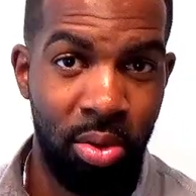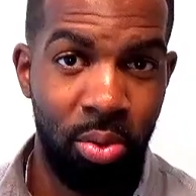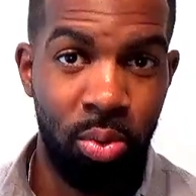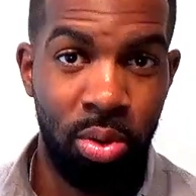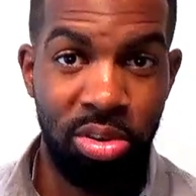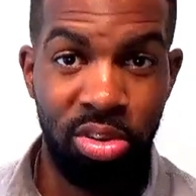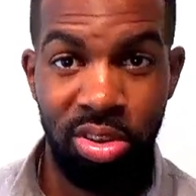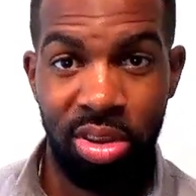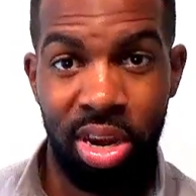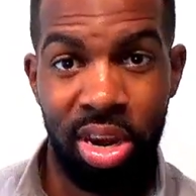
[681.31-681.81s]

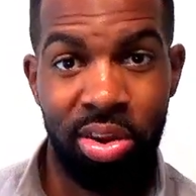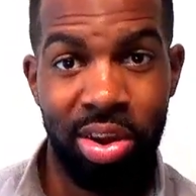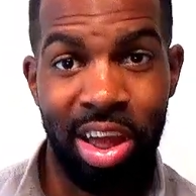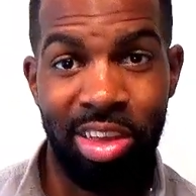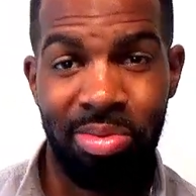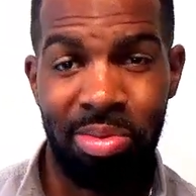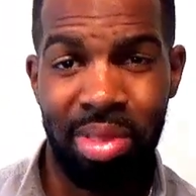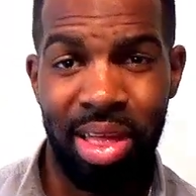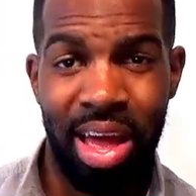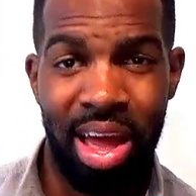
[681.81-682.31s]
Once you get a
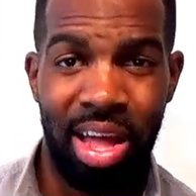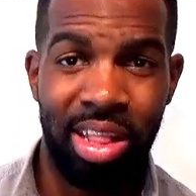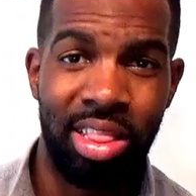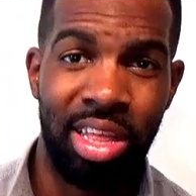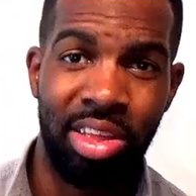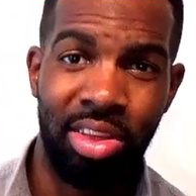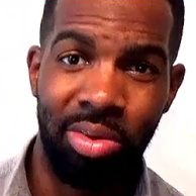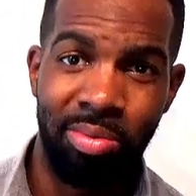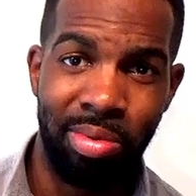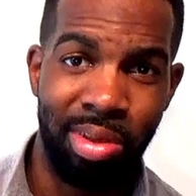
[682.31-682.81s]
grasp of that, I
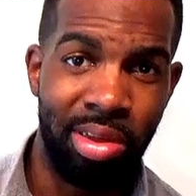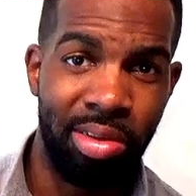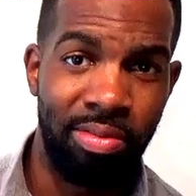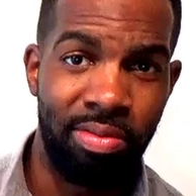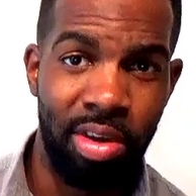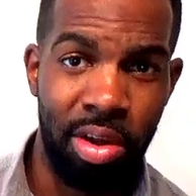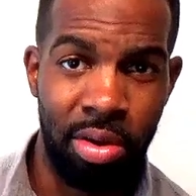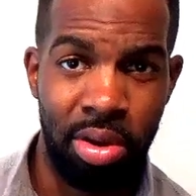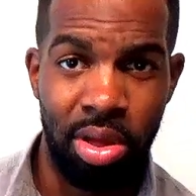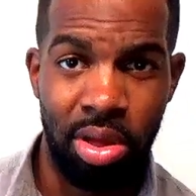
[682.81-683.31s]
think you'll be
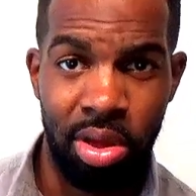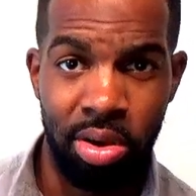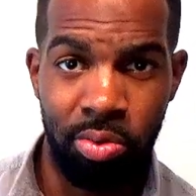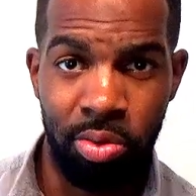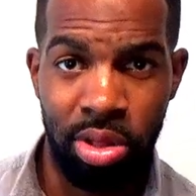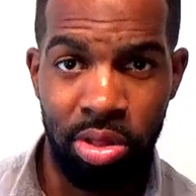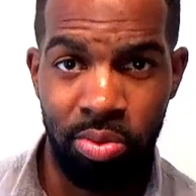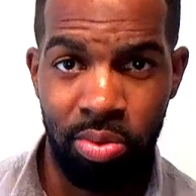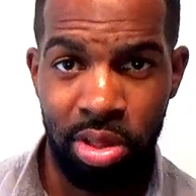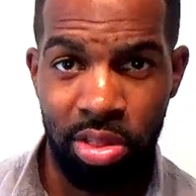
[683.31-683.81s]
very good
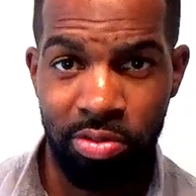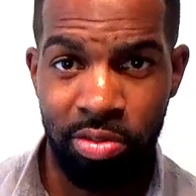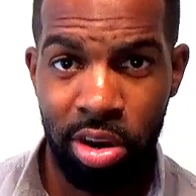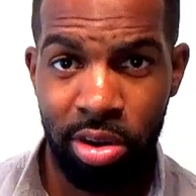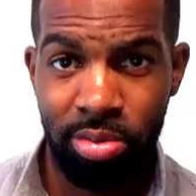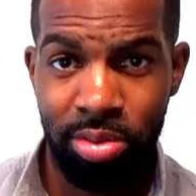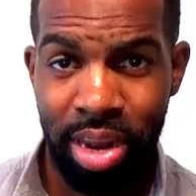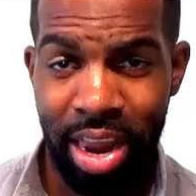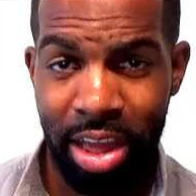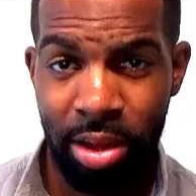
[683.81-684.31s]
with
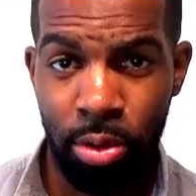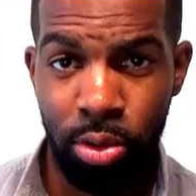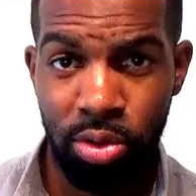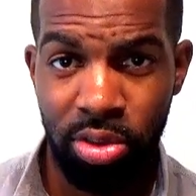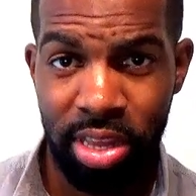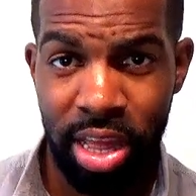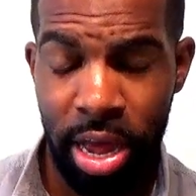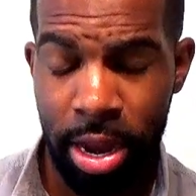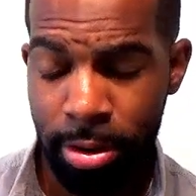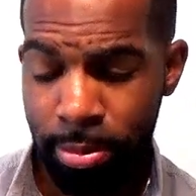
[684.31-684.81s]
verbs like
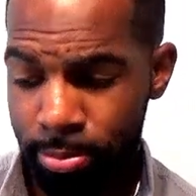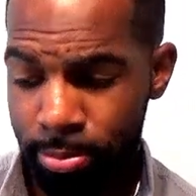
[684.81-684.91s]
gustar.